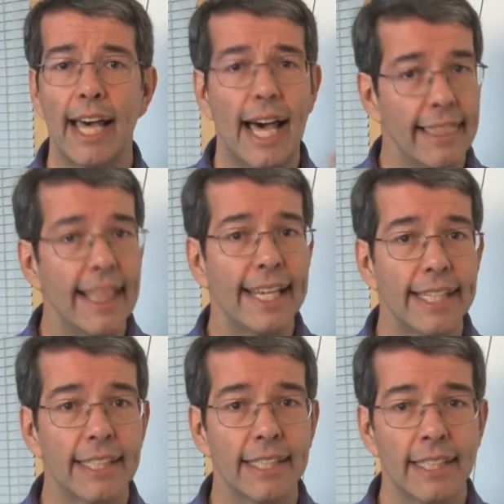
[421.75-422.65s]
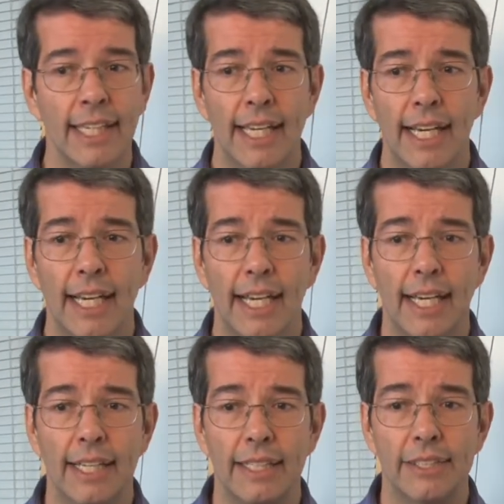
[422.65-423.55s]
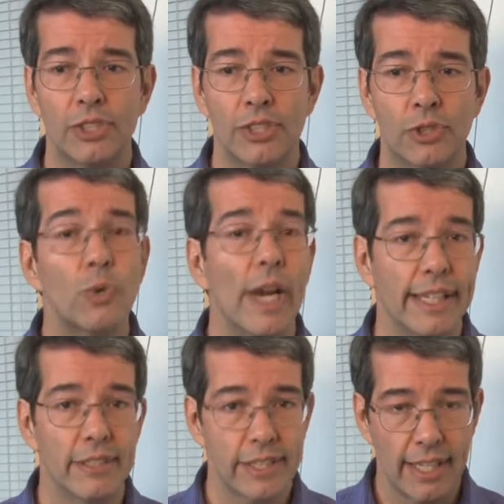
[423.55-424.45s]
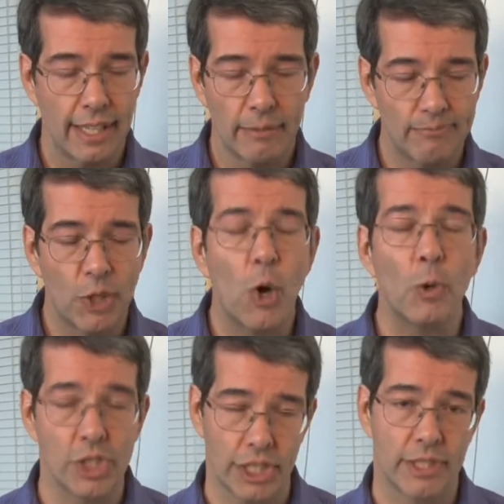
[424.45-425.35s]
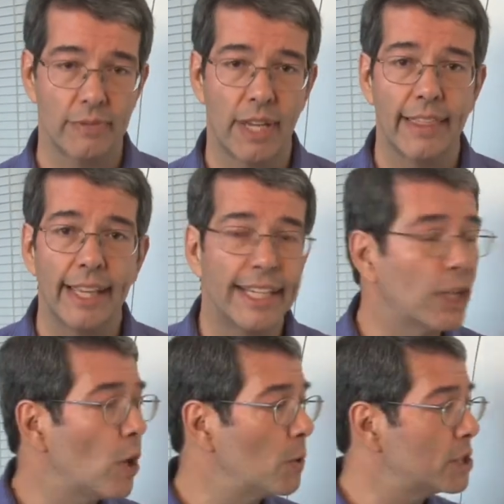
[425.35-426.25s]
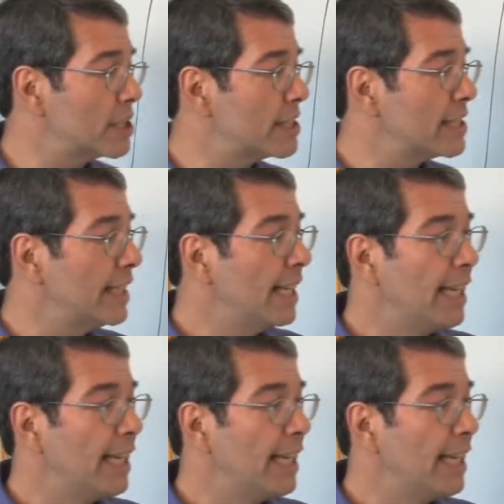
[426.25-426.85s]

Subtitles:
athletic trainers, coaches, athletic coaches.